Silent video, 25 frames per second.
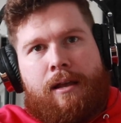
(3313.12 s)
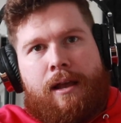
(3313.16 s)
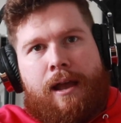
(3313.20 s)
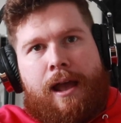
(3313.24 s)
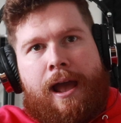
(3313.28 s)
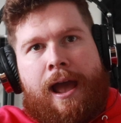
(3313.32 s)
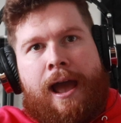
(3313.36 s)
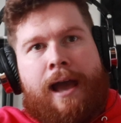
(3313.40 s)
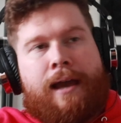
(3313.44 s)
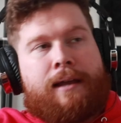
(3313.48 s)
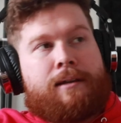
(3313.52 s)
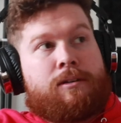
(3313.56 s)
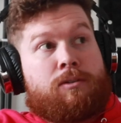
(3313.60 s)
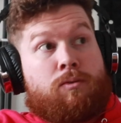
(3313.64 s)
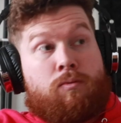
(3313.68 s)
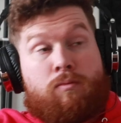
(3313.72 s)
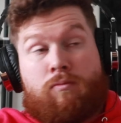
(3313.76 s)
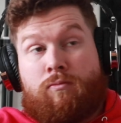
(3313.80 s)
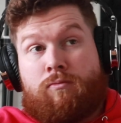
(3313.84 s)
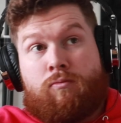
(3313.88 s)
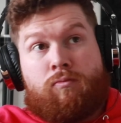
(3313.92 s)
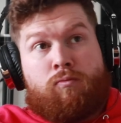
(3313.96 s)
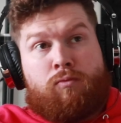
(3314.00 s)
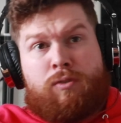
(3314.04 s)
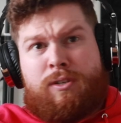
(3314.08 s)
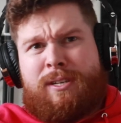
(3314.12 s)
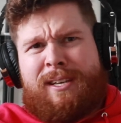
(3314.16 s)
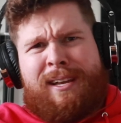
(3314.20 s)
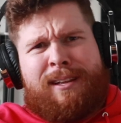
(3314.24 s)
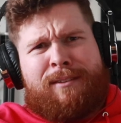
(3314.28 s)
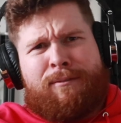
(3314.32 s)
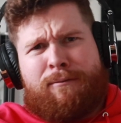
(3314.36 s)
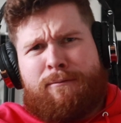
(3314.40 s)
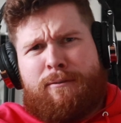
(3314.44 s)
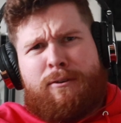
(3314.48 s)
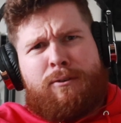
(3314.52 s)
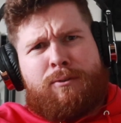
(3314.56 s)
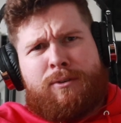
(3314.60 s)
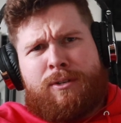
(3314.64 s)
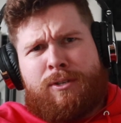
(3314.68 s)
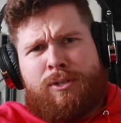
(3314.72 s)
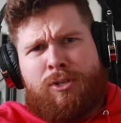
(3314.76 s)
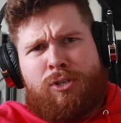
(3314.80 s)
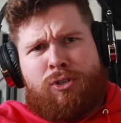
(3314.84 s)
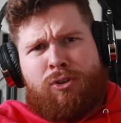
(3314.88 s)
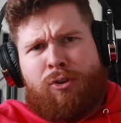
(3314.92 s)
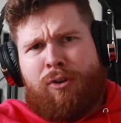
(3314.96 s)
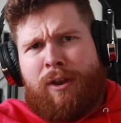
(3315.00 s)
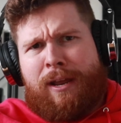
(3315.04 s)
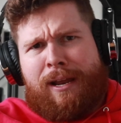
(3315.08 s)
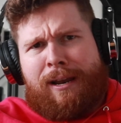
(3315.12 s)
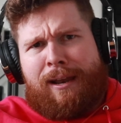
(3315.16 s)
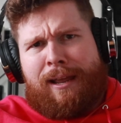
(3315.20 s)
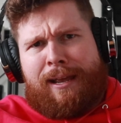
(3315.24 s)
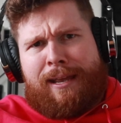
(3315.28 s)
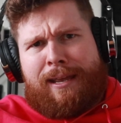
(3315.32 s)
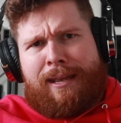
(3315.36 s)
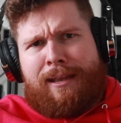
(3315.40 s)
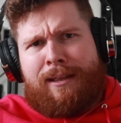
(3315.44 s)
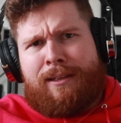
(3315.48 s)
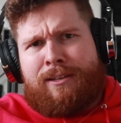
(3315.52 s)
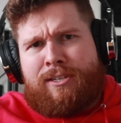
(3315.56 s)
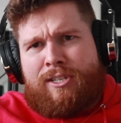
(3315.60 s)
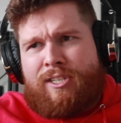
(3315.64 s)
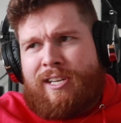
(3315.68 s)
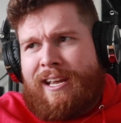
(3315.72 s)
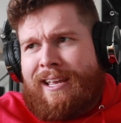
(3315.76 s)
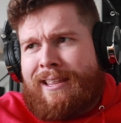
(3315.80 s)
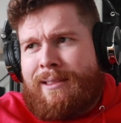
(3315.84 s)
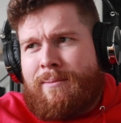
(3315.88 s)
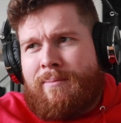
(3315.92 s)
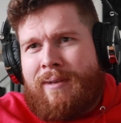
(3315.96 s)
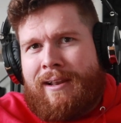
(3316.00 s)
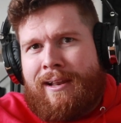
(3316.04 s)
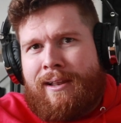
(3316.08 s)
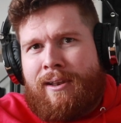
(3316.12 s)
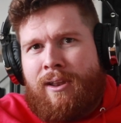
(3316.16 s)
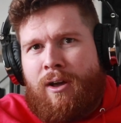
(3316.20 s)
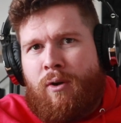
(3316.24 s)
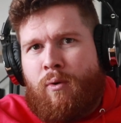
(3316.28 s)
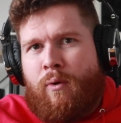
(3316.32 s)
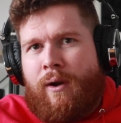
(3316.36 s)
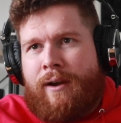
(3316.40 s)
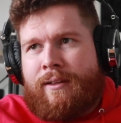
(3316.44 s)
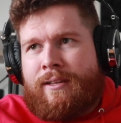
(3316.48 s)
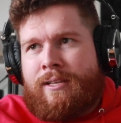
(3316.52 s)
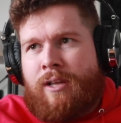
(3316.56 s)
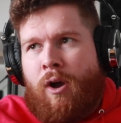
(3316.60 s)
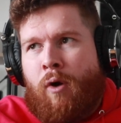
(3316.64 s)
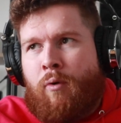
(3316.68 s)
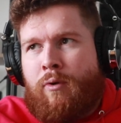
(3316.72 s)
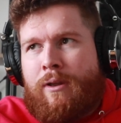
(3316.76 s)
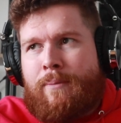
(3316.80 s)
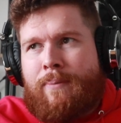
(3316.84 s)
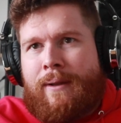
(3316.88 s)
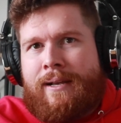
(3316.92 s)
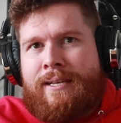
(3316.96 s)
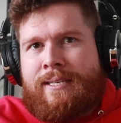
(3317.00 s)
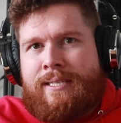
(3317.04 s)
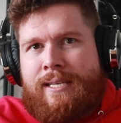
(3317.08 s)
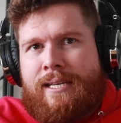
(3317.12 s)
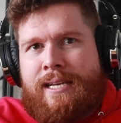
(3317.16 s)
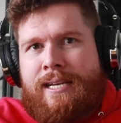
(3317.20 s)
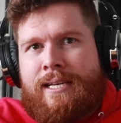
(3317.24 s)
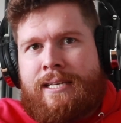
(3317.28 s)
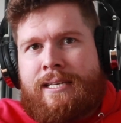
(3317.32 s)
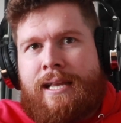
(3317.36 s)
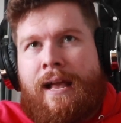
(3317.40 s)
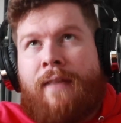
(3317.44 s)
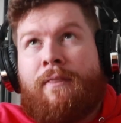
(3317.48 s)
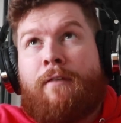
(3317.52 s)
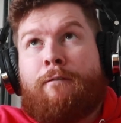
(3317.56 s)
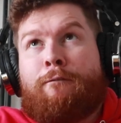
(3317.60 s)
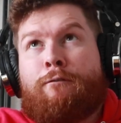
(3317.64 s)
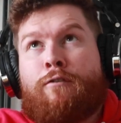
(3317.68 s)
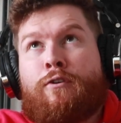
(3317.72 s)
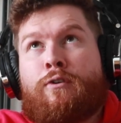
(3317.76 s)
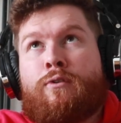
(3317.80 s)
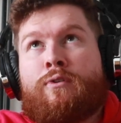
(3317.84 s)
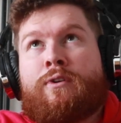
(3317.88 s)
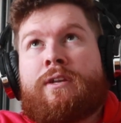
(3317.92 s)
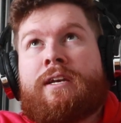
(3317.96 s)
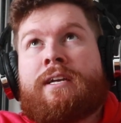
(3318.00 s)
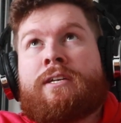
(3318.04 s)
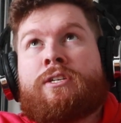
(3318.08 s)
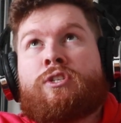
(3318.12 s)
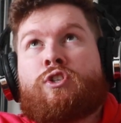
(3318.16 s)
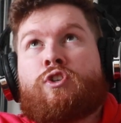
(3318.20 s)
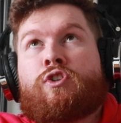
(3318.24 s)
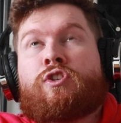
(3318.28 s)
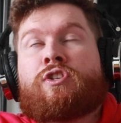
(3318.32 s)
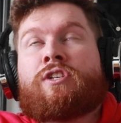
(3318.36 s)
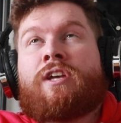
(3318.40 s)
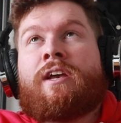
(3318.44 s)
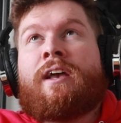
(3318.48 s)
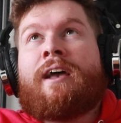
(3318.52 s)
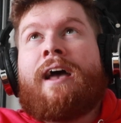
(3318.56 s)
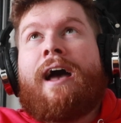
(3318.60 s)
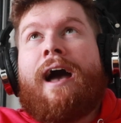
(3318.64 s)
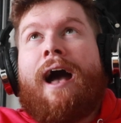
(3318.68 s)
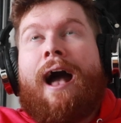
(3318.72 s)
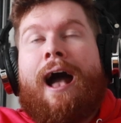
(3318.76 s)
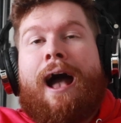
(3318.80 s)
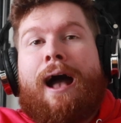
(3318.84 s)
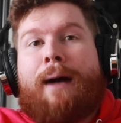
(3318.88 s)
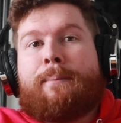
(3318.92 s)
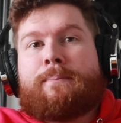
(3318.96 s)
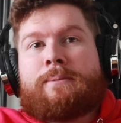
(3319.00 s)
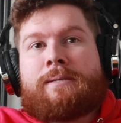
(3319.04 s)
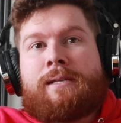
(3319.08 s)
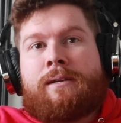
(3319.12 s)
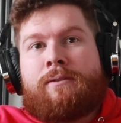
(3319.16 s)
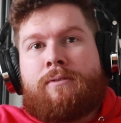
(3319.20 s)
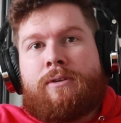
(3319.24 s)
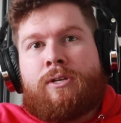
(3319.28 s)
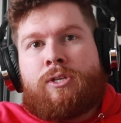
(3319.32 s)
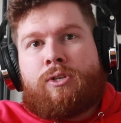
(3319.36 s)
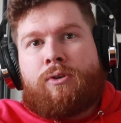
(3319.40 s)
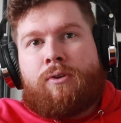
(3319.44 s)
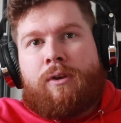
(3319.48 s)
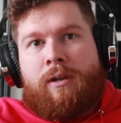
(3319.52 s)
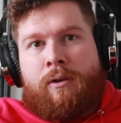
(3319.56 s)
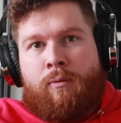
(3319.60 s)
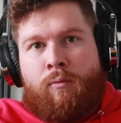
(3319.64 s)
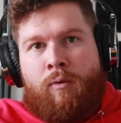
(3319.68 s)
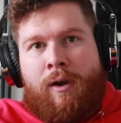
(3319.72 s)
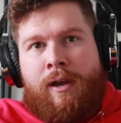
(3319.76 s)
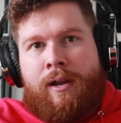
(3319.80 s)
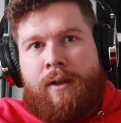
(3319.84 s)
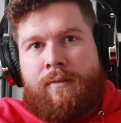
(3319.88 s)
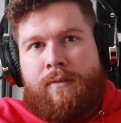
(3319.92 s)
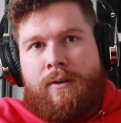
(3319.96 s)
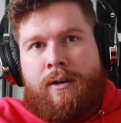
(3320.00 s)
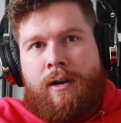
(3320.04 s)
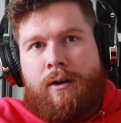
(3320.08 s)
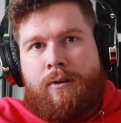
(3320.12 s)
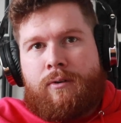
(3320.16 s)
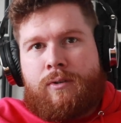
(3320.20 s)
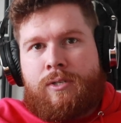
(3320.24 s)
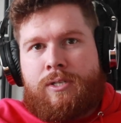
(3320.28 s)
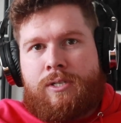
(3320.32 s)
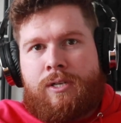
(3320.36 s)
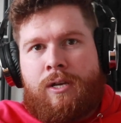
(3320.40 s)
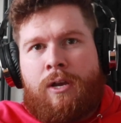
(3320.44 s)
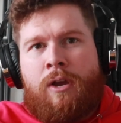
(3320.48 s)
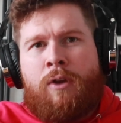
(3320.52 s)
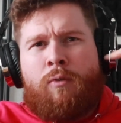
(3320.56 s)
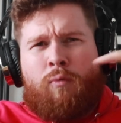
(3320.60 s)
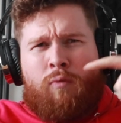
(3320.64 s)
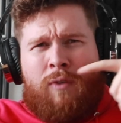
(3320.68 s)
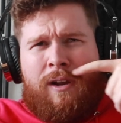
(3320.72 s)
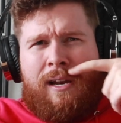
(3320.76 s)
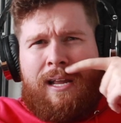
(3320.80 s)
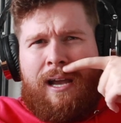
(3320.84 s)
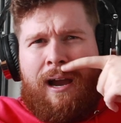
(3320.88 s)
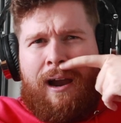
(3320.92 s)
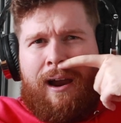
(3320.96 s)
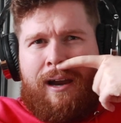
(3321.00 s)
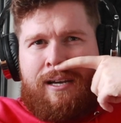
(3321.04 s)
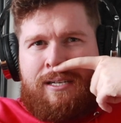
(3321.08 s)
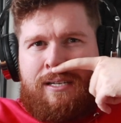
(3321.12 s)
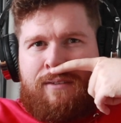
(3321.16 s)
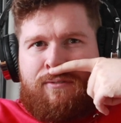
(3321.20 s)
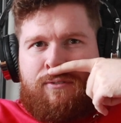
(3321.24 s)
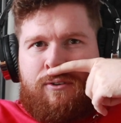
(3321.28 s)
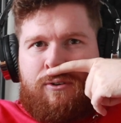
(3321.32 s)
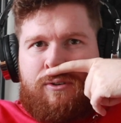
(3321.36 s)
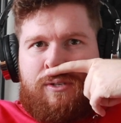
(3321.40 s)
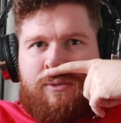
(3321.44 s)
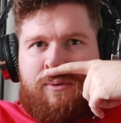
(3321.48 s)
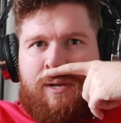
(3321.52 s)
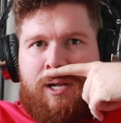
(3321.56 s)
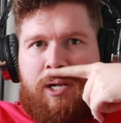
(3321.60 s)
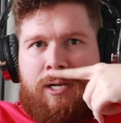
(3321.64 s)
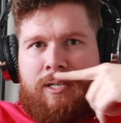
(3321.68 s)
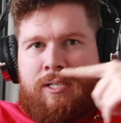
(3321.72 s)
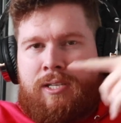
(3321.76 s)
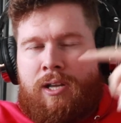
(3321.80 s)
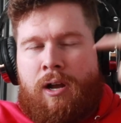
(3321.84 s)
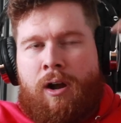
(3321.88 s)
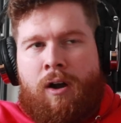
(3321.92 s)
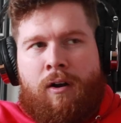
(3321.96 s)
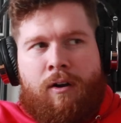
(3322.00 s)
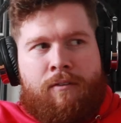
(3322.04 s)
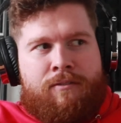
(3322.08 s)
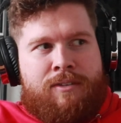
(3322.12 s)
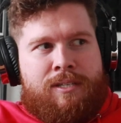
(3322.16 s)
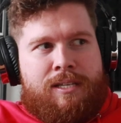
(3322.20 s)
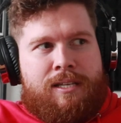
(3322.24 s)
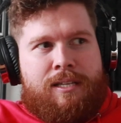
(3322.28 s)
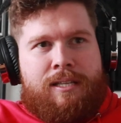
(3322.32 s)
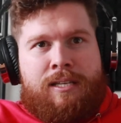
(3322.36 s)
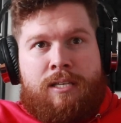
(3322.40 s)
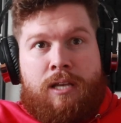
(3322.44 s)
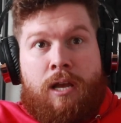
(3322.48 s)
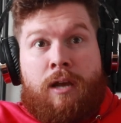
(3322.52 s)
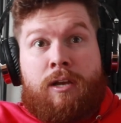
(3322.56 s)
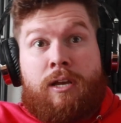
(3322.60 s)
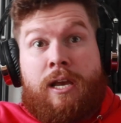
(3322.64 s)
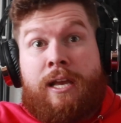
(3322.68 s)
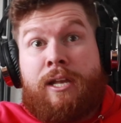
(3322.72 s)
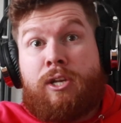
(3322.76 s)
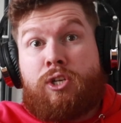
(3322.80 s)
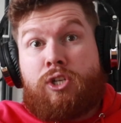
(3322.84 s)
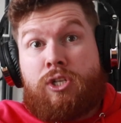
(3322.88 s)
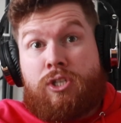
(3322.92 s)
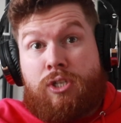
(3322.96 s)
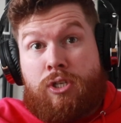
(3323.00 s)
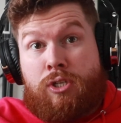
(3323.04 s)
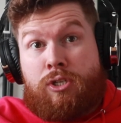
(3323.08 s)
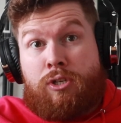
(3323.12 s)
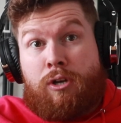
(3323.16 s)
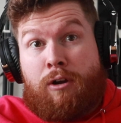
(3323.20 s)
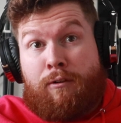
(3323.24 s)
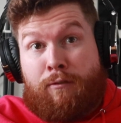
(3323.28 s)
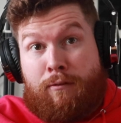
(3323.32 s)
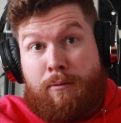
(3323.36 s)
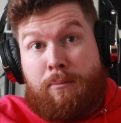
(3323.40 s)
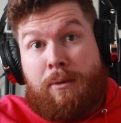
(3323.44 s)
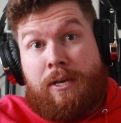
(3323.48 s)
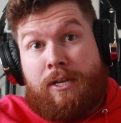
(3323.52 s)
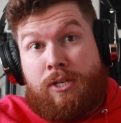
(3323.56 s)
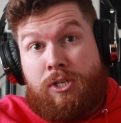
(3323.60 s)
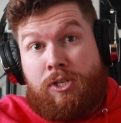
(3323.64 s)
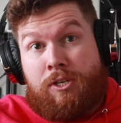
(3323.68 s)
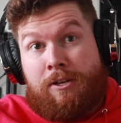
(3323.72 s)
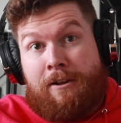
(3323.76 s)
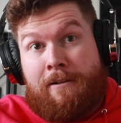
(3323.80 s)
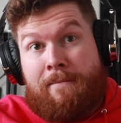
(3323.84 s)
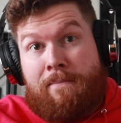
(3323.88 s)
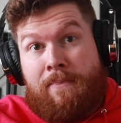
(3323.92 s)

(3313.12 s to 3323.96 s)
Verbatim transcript: And once again, food, stunning. Like, it's just in the middle of nowhere, the only place to eat. And the food is just absolutely stunning, right on the coast. Really hearty food as well, because obviously the, uh, Inch is a surfer beach.